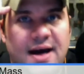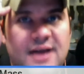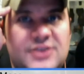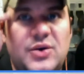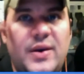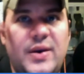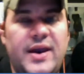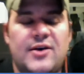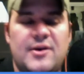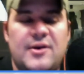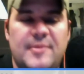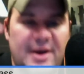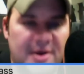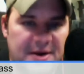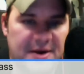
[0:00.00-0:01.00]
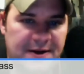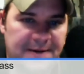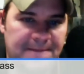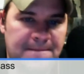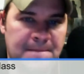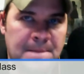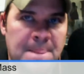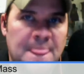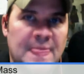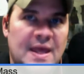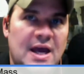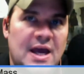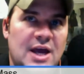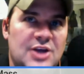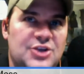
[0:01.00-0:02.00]
So here in America,
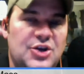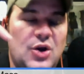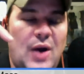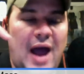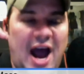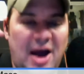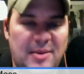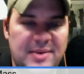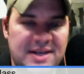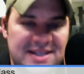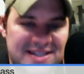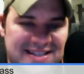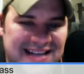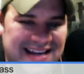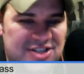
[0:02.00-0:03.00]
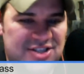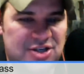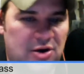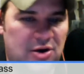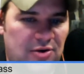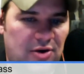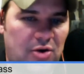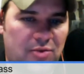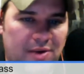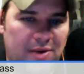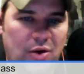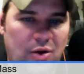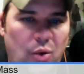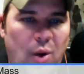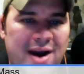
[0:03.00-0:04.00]
do you know how many states are
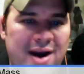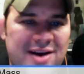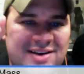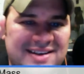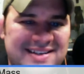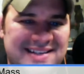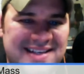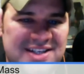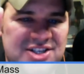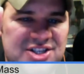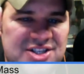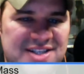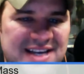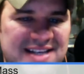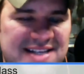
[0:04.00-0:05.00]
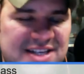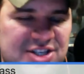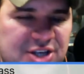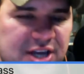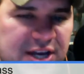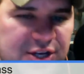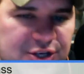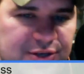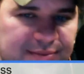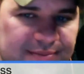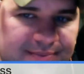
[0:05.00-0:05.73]
required to teach sex education?